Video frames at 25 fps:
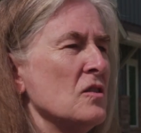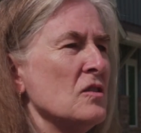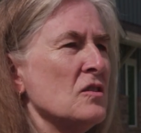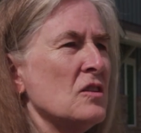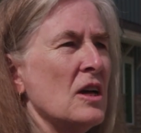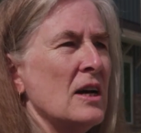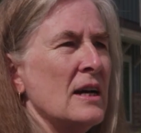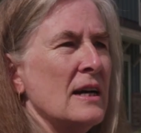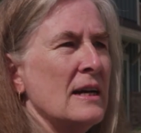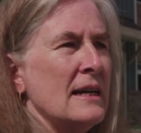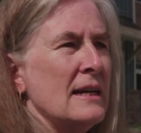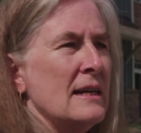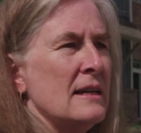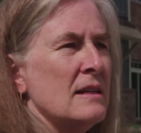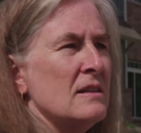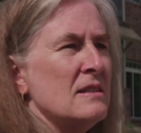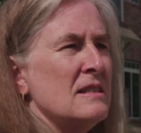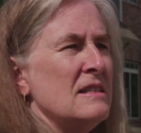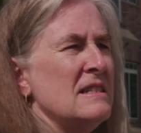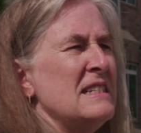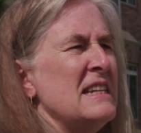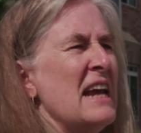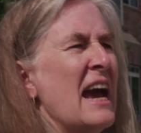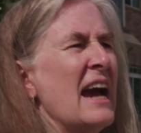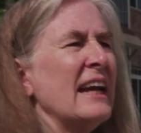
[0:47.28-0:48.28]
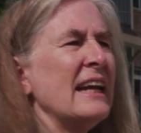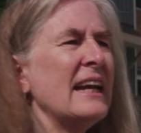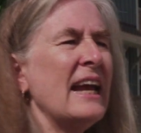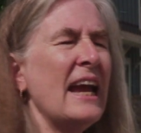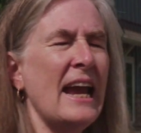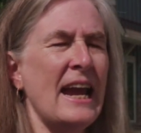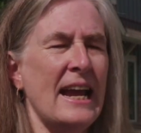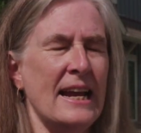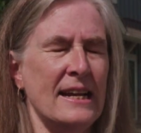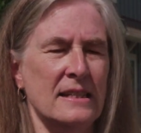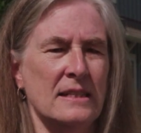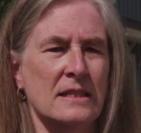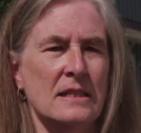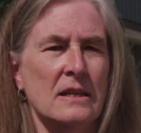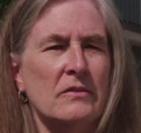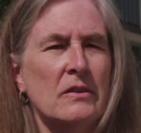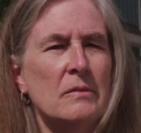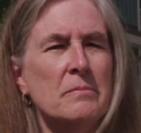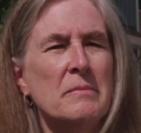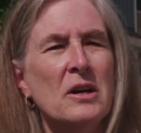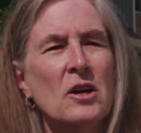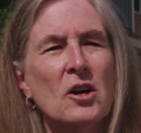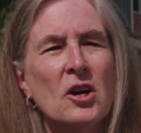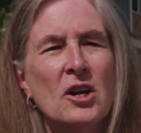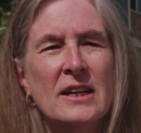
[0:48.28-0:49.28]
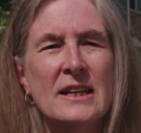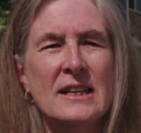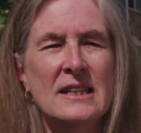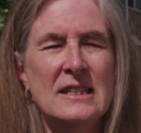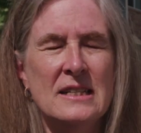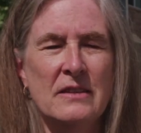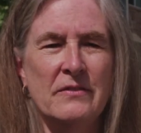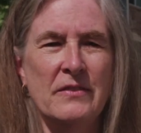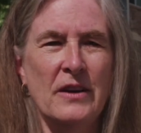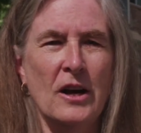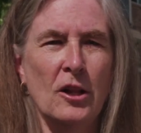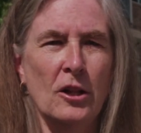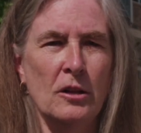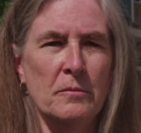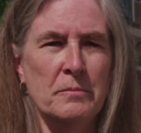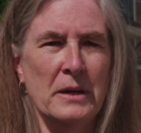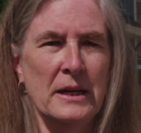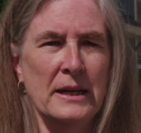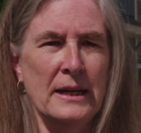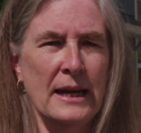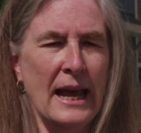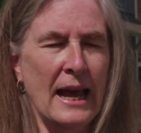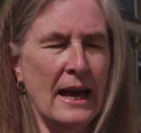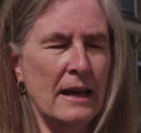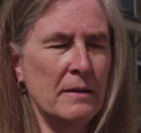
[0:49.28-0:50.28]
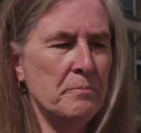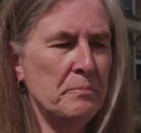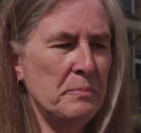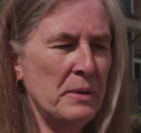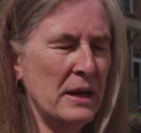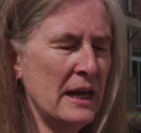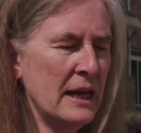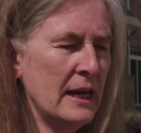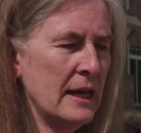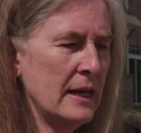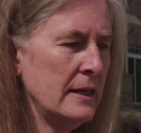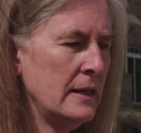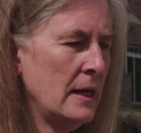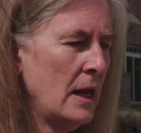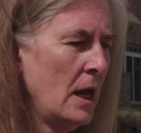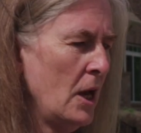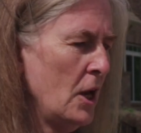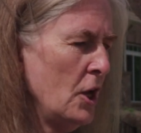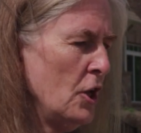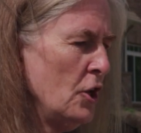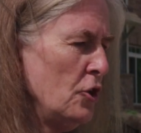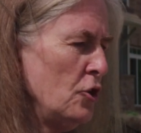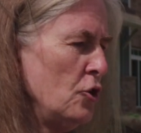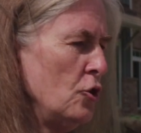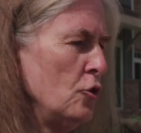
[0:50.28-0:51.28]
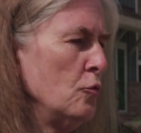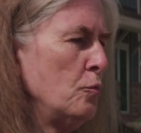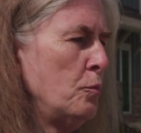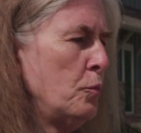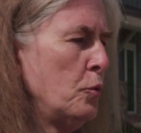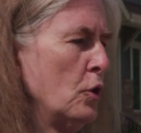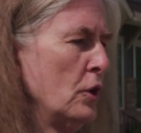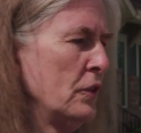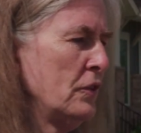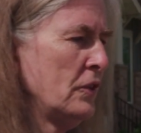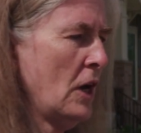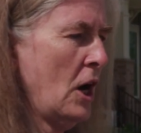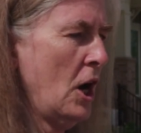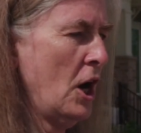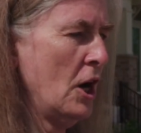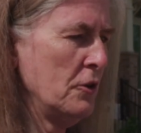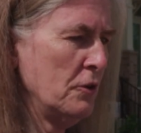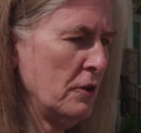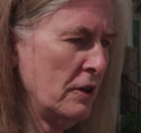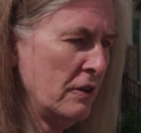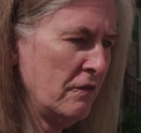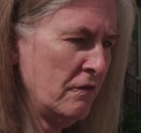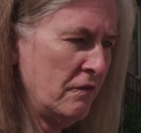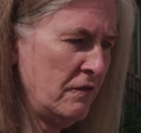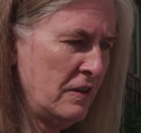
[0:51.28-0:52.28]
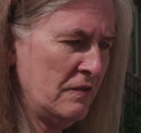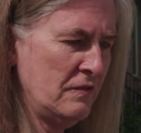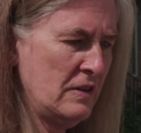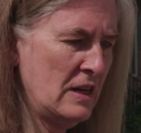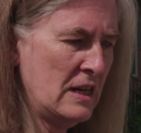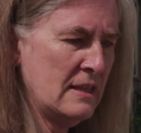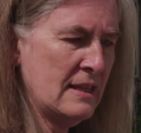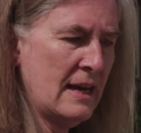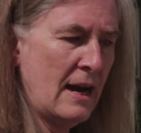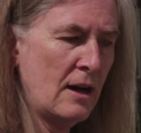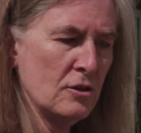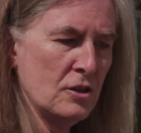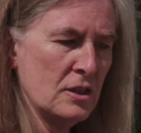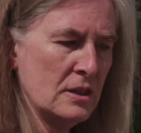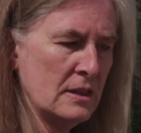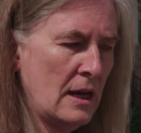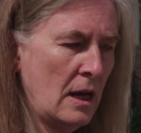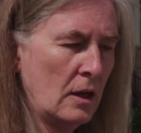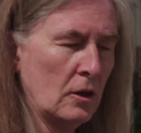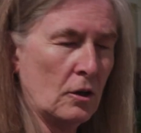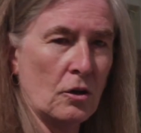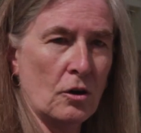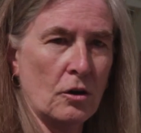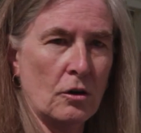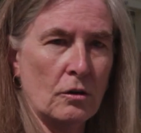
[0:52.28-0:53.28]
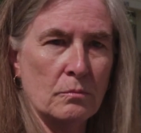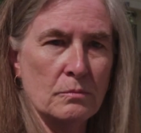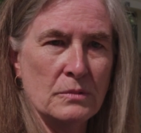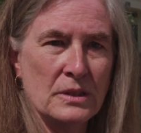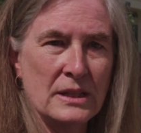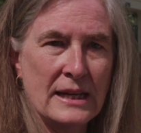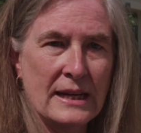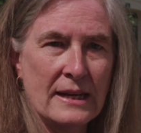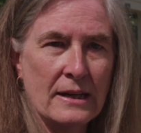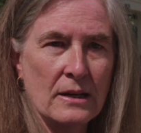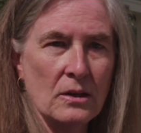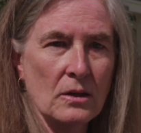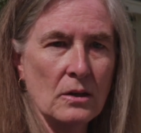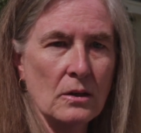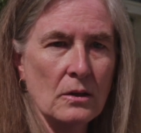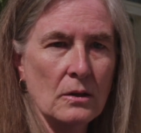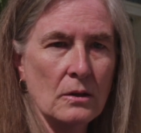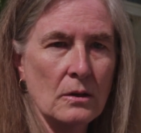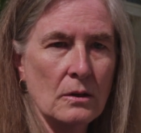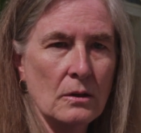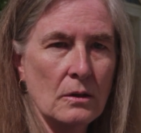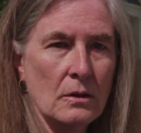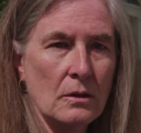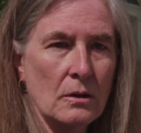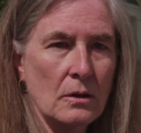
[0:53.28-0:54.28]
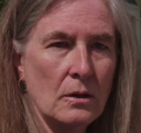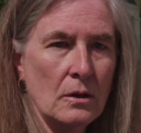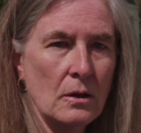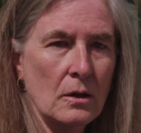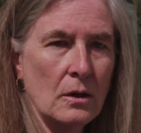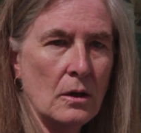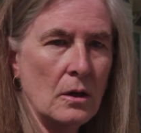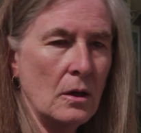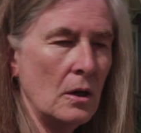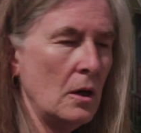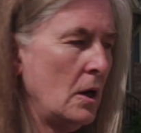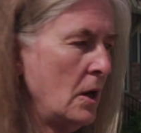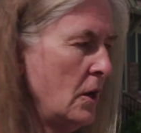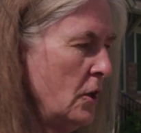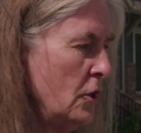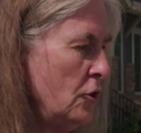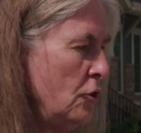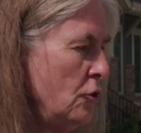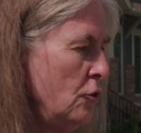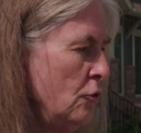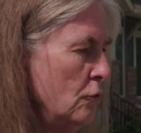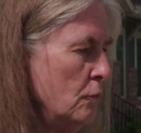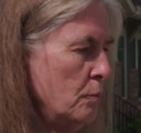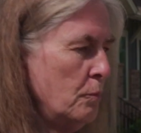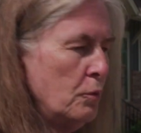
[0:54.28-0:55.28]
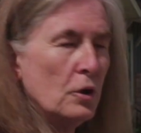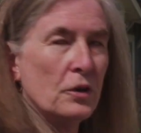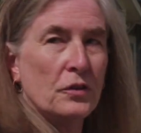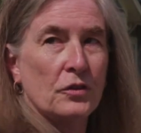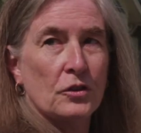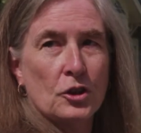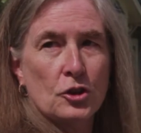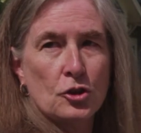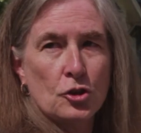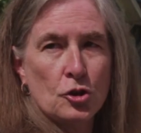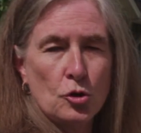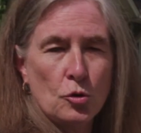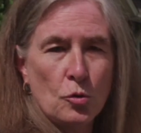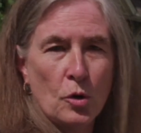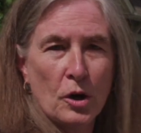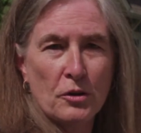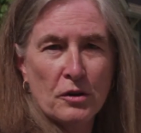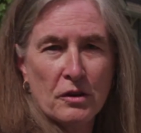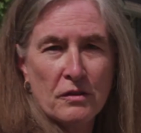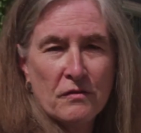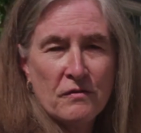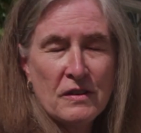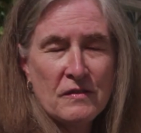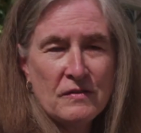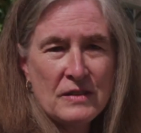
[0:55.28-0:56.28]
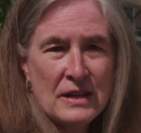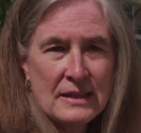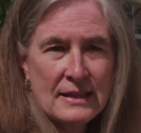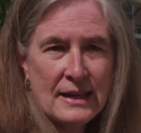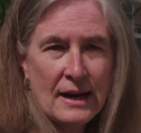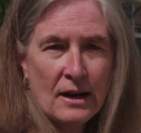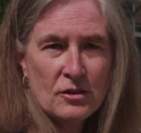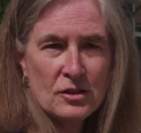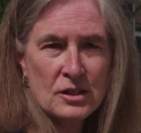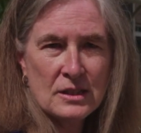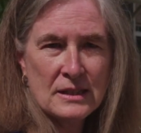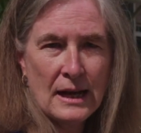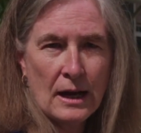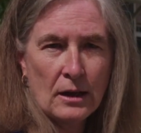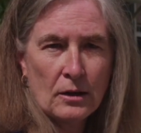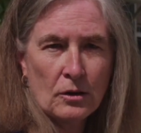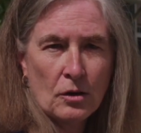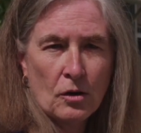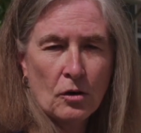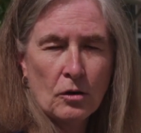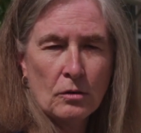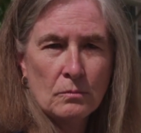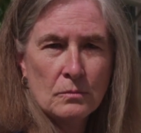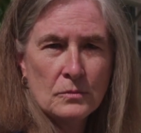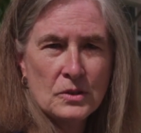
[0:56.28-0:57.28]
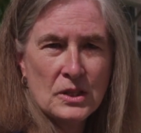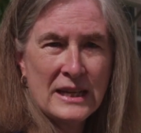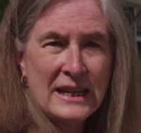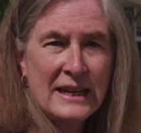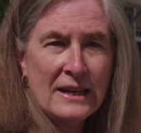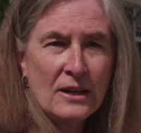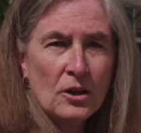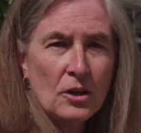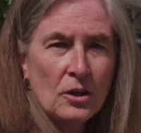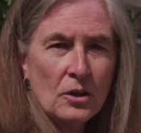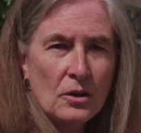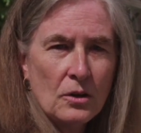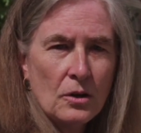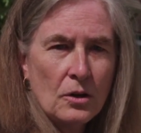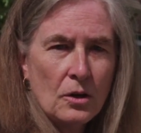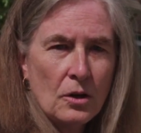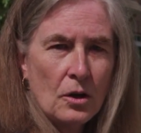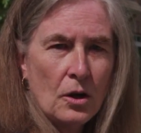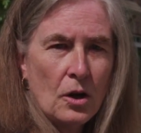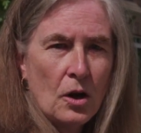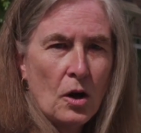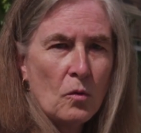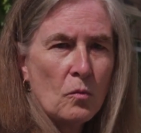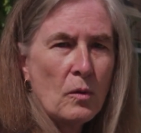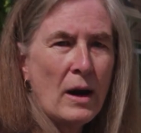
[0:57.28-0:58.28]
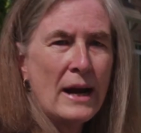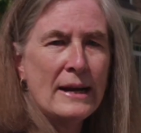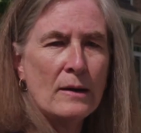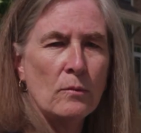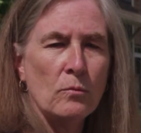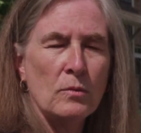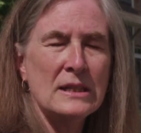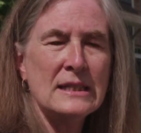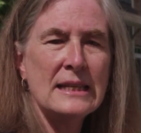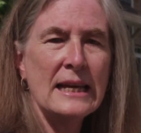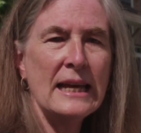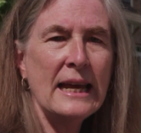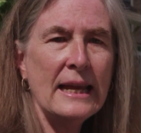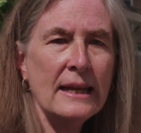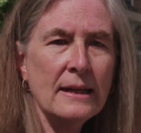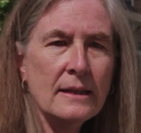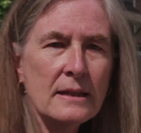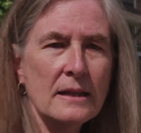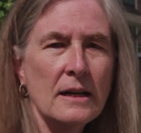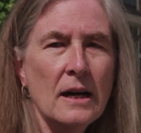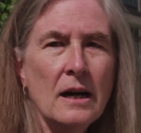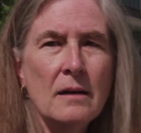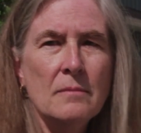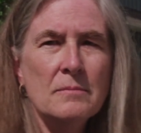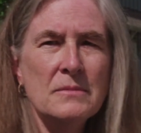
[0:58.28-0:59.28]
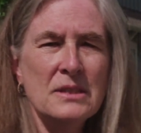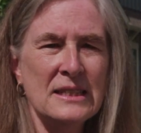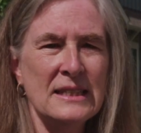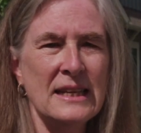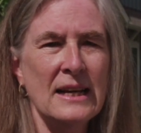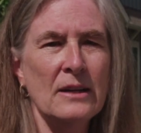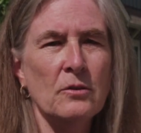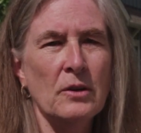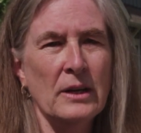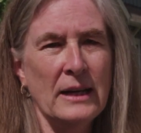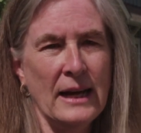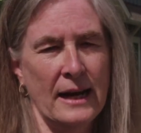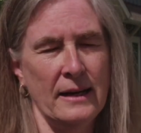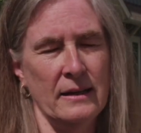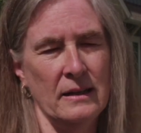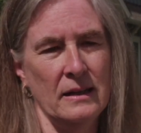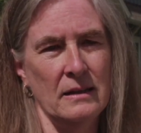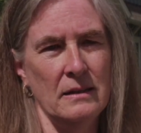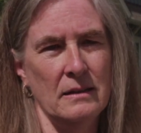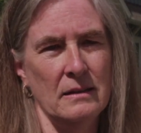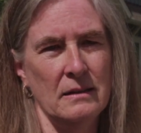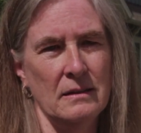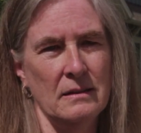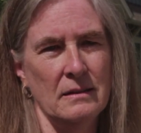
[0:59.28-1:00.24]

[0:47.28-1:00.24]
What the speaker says: the decades of American development had been, you put the $150,000 homes here, you put the $250,000 homes here, right? It was income segregated.